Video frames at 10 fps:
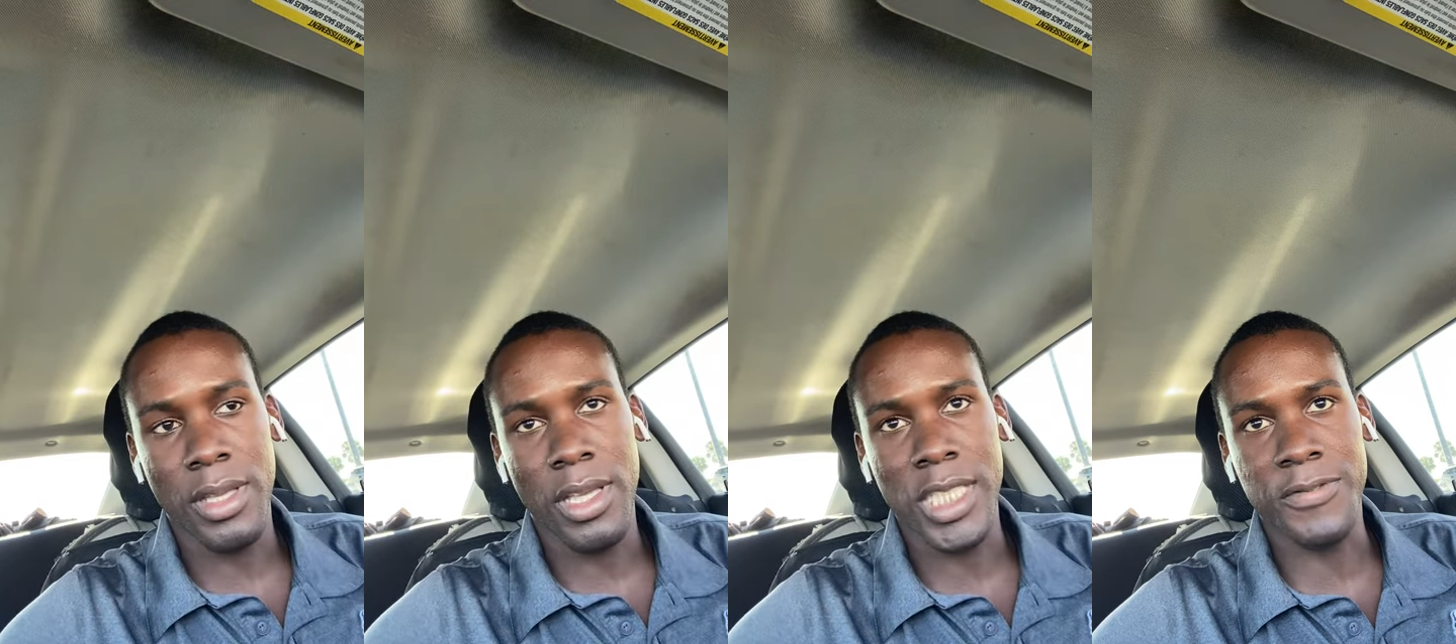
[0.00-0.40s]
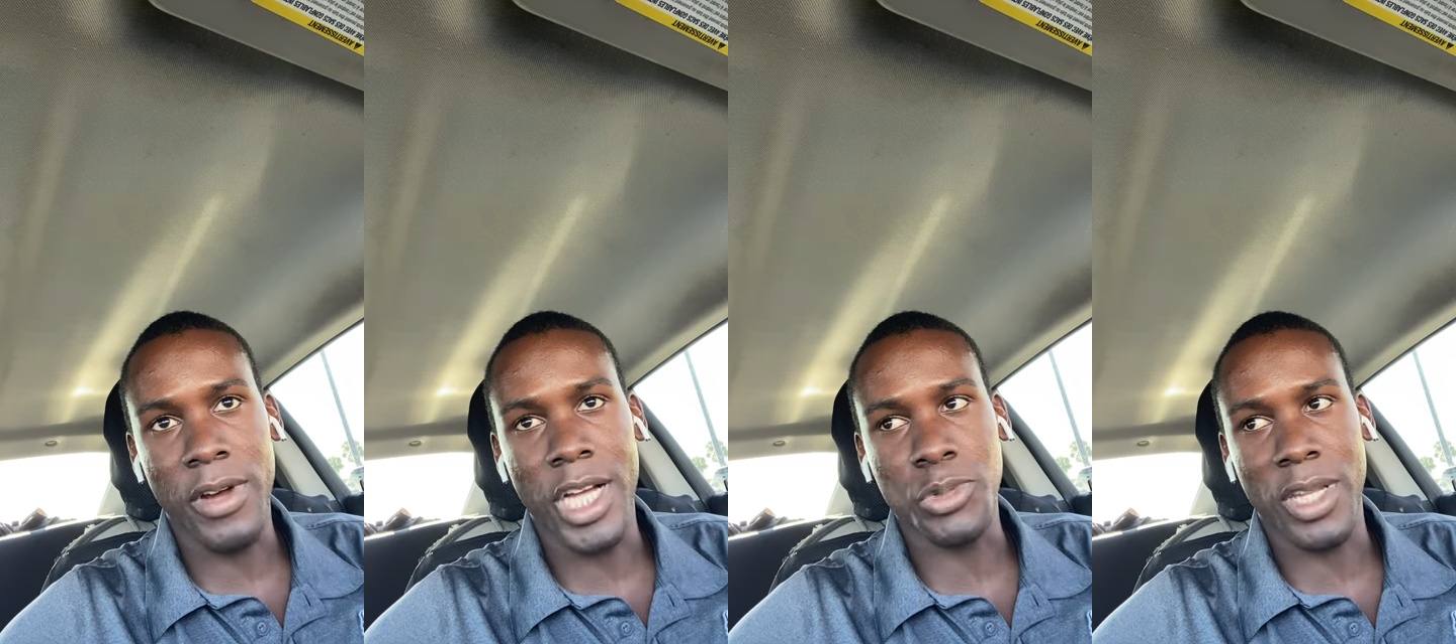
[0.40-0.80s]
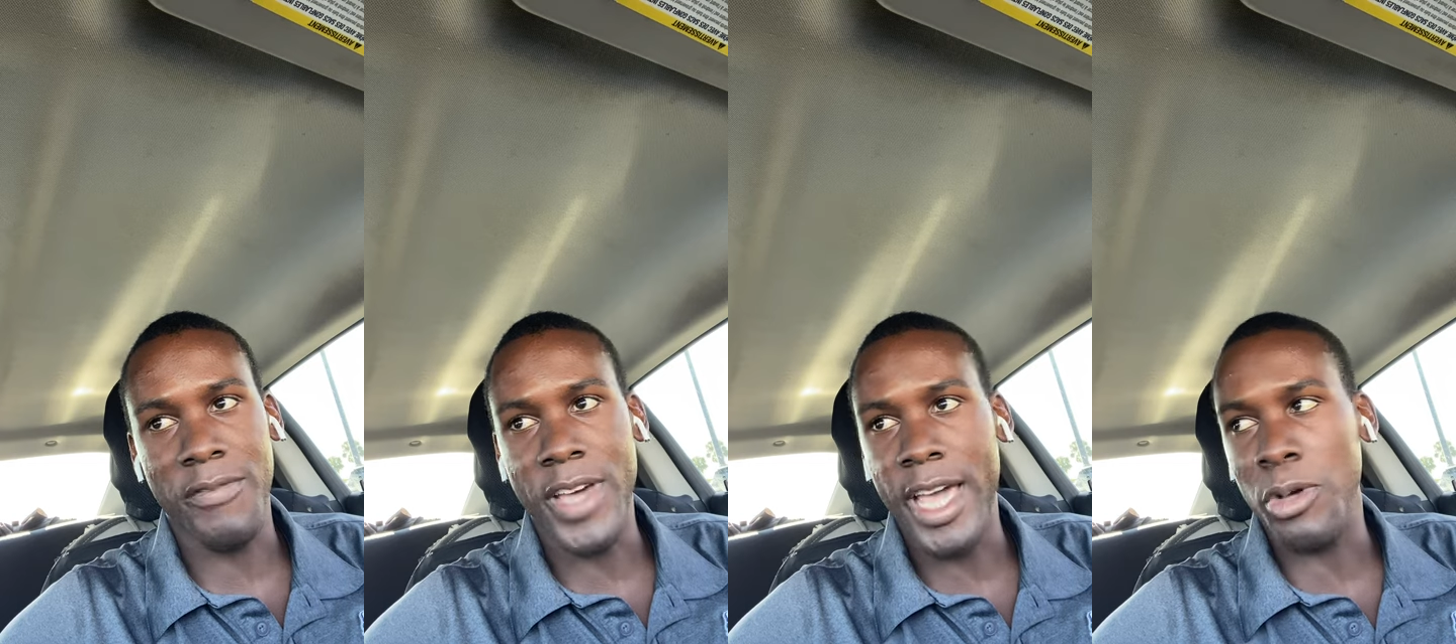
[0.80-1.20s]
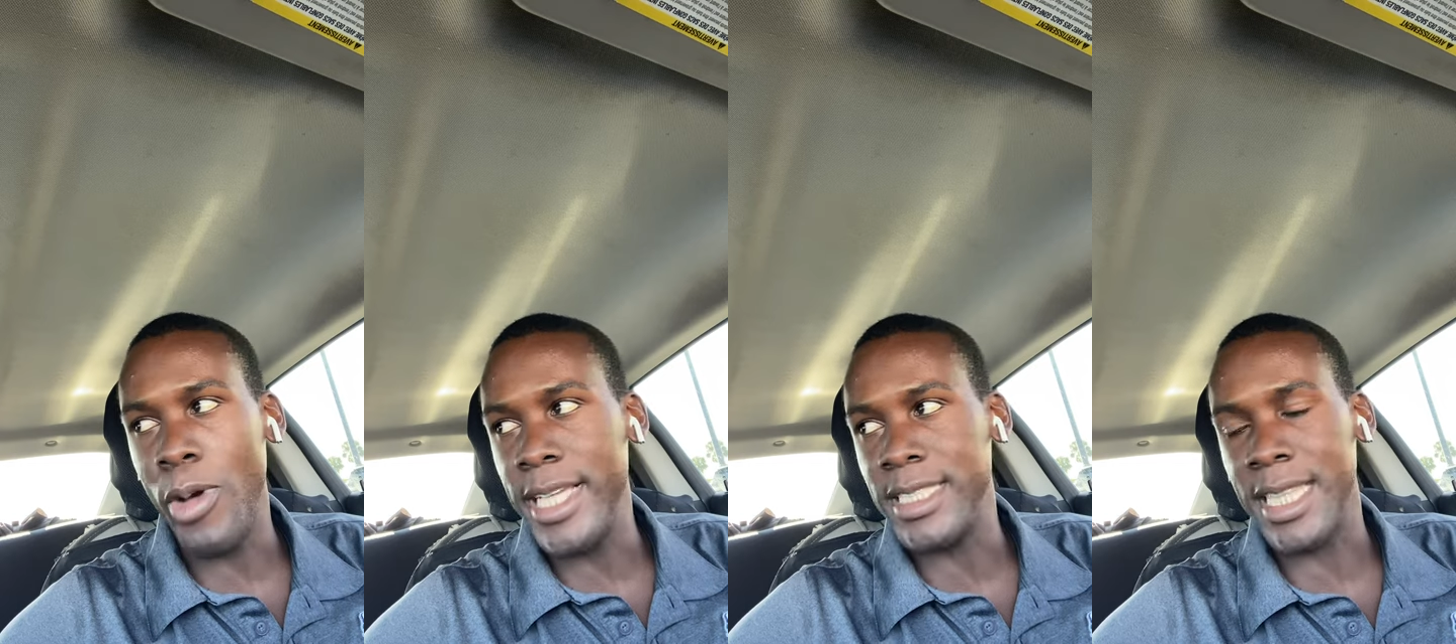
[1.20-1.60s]
as far as with their
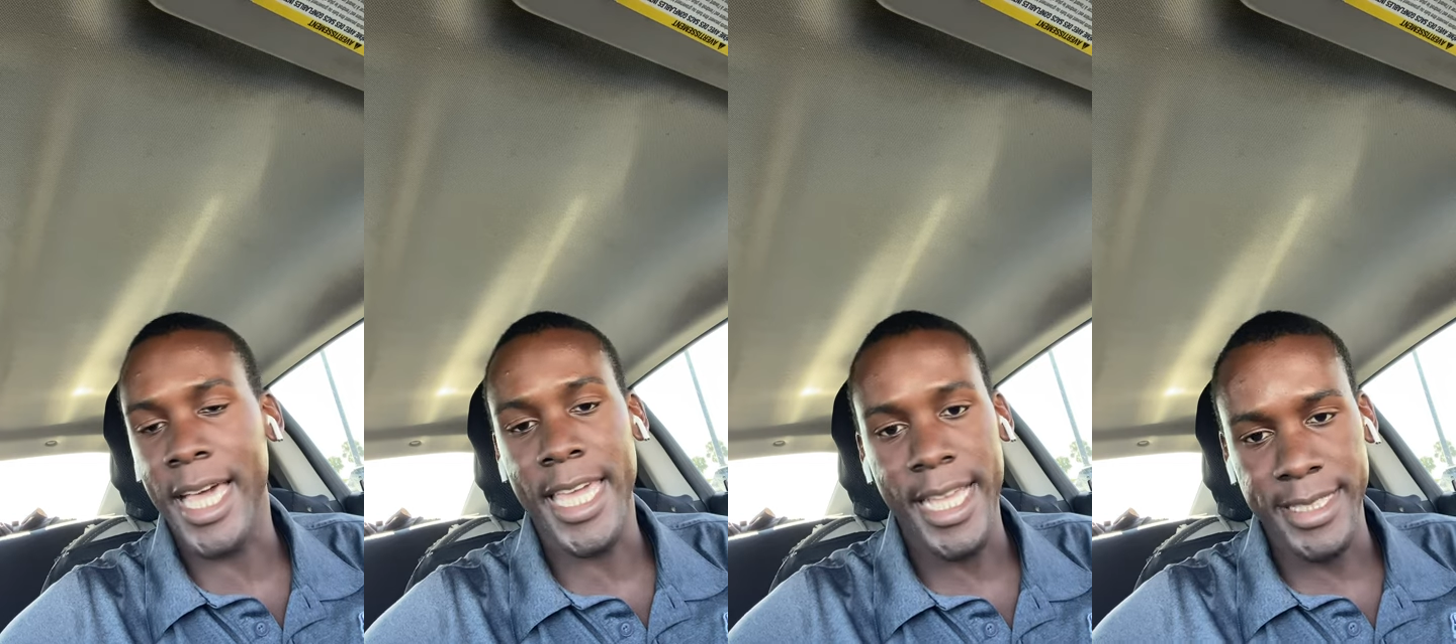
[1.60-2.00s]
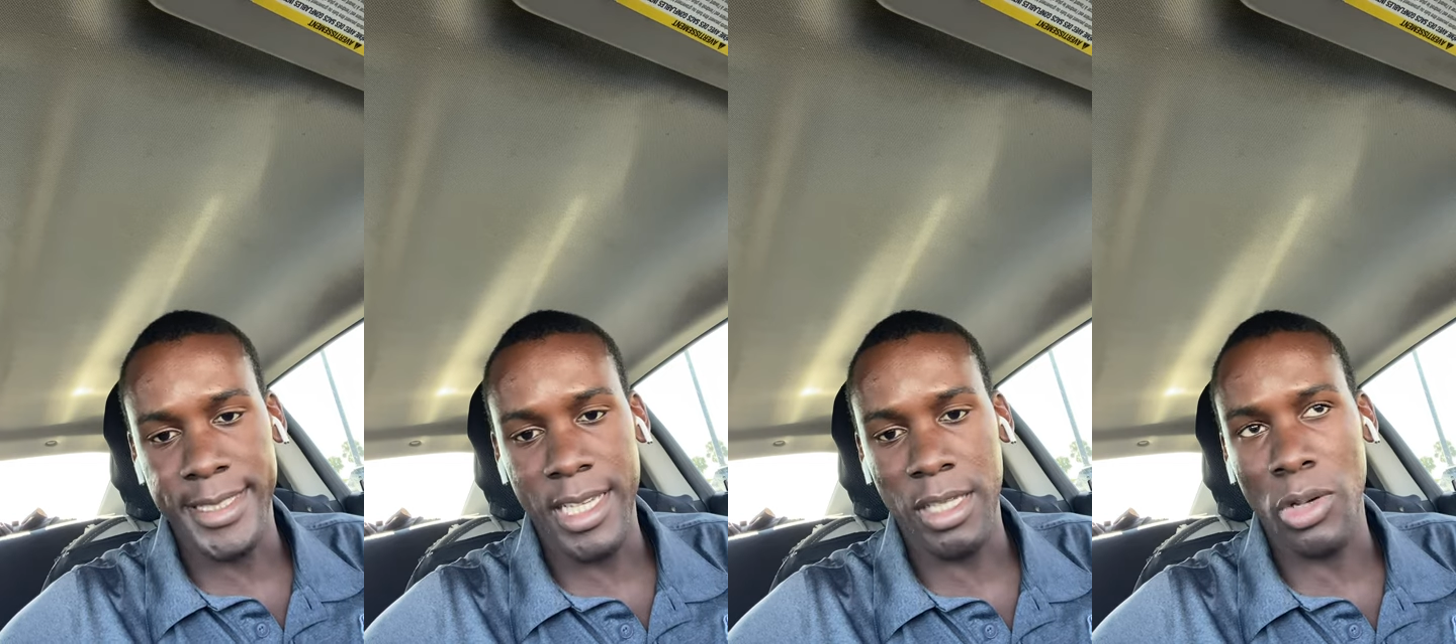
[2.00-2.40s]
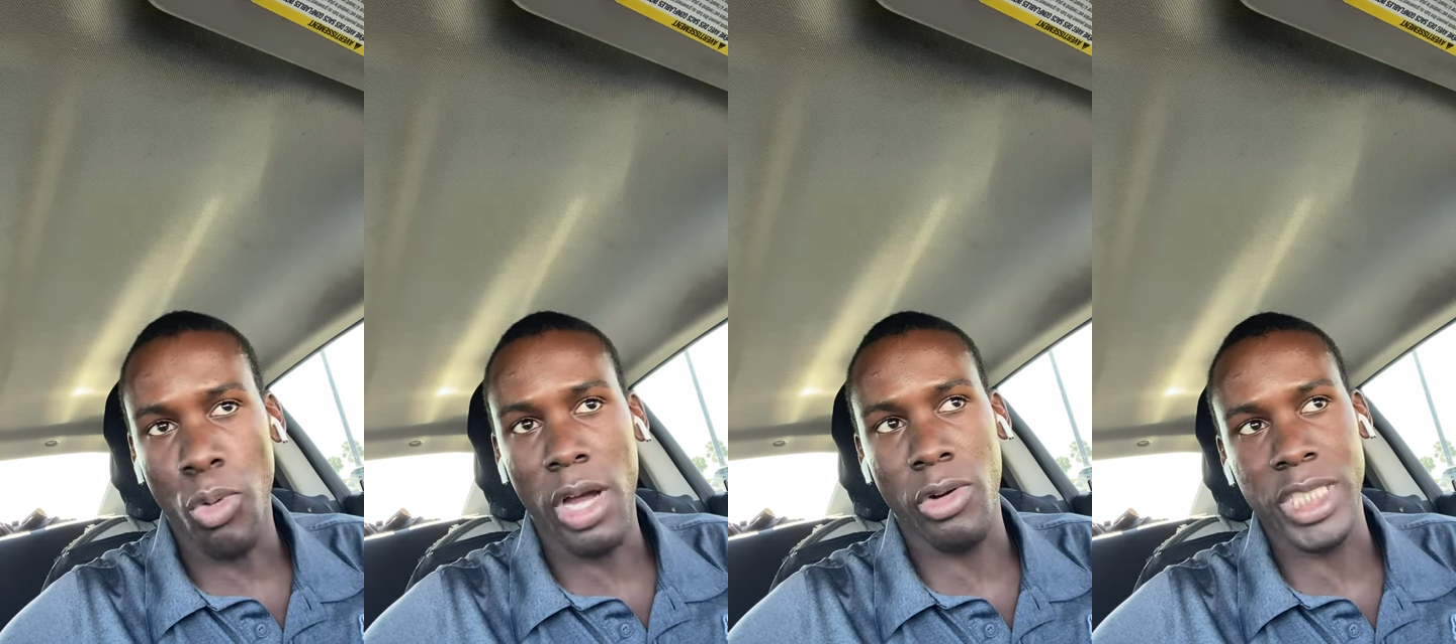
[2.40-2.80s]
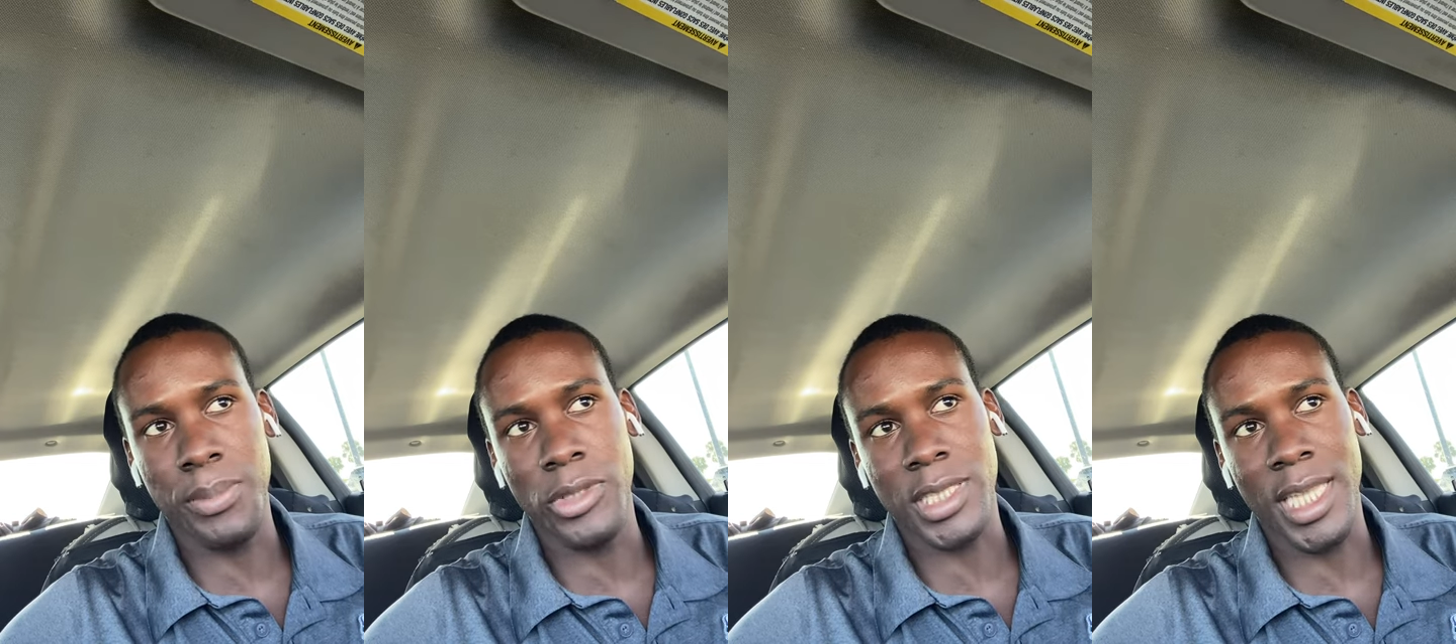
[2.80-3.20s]
valuation, like Intel and Walgreens
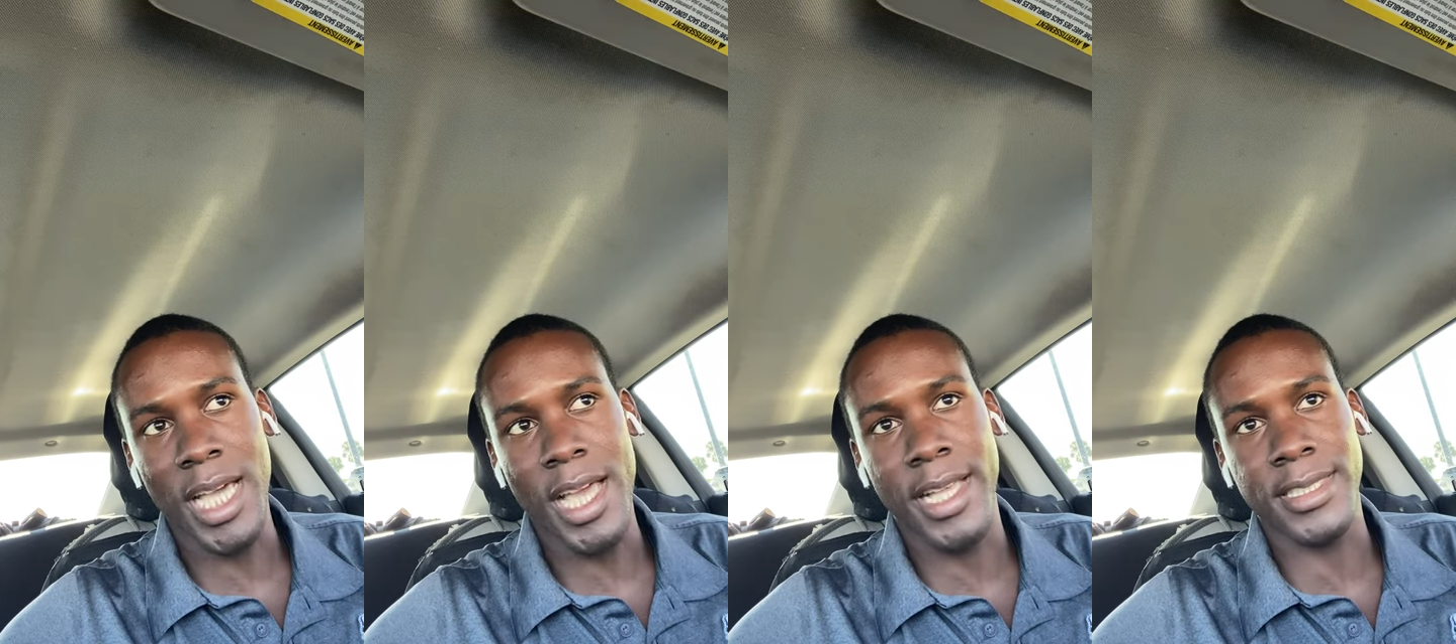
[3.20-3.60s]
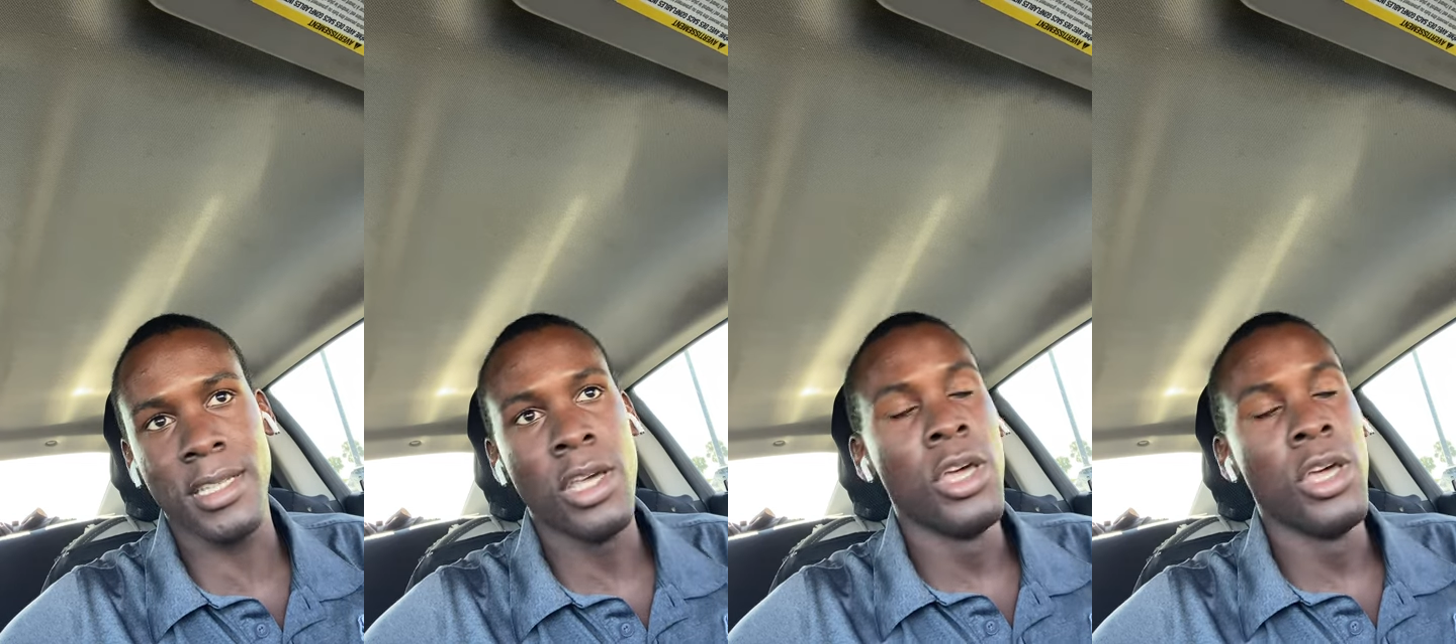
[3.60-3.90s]
Boots Alliance,